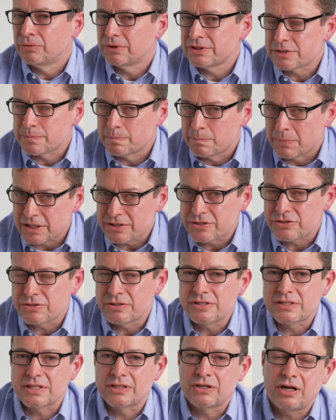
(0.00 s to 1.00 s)
Once
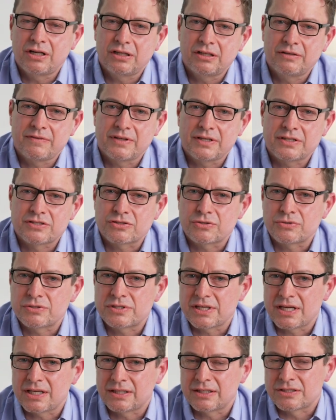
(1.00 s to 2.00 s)
muscles and all of the
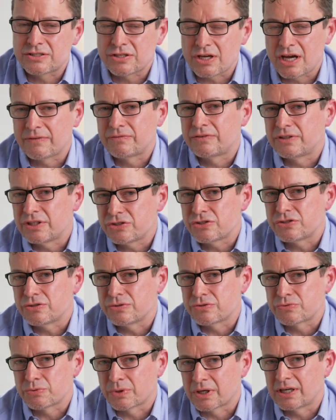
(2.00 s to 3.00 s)
associated soft
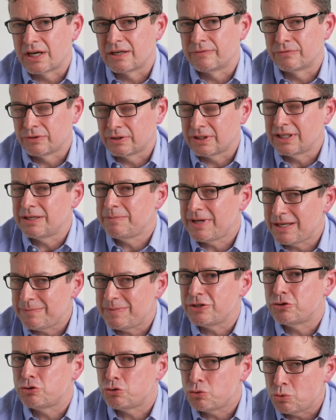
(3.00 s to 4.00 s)
tissues recover, it may
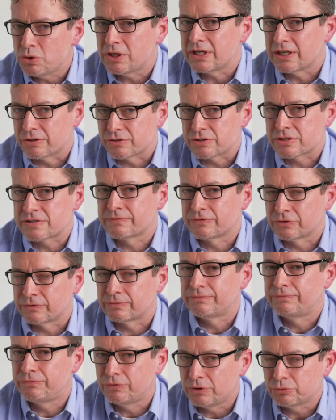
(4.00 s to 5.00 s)
be two years for
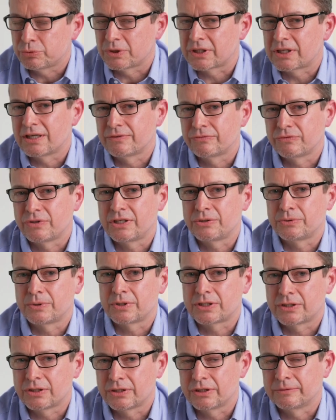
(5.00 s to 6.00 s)
full recovery to
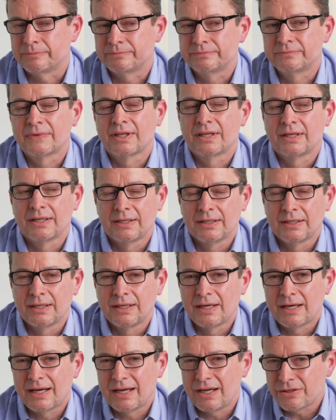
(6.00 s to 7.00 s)
occur.
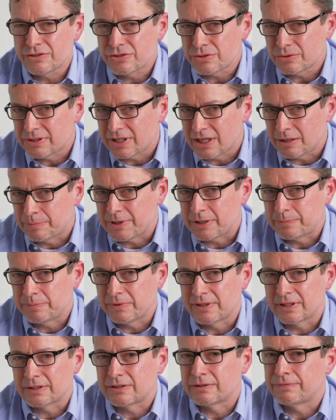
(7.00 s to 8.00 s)
I also tell
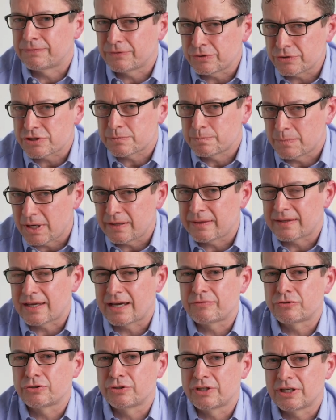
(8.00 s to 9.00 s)
people that the first month
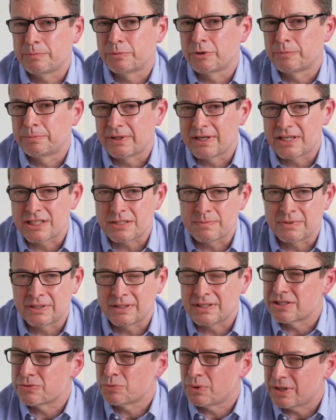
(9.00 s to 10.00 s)
after hip
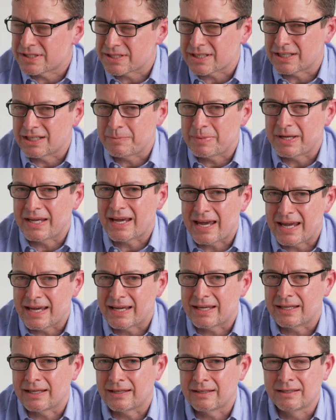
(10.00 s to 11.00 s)
replacement is when it's going to be
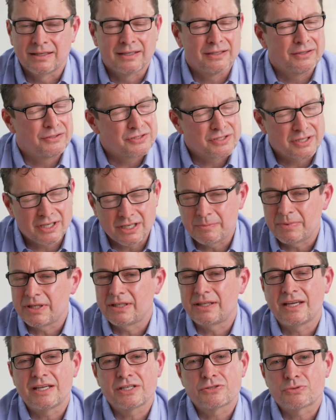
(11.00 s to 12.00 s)
achy. There's going to be
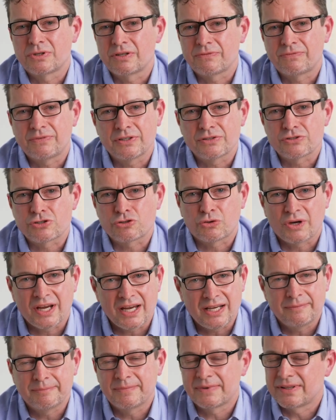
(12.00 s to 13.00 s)
days when it feels
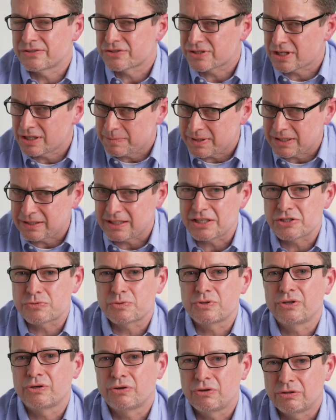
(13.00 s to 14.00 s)
great. There's going to be days
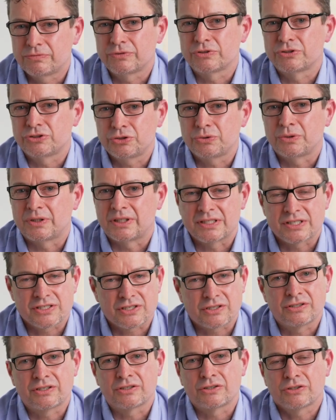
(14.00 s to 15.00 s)
when you overdo it and it's
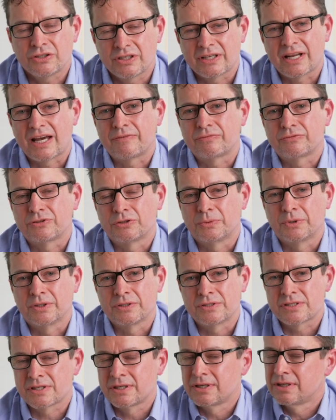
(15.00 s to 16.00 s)
going to hurt
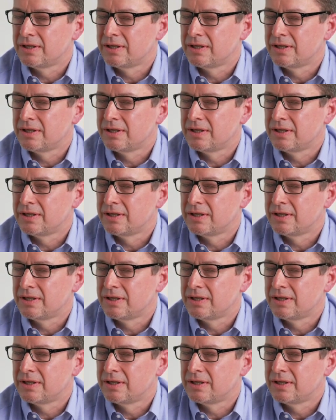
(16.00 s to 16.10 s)
afterwards.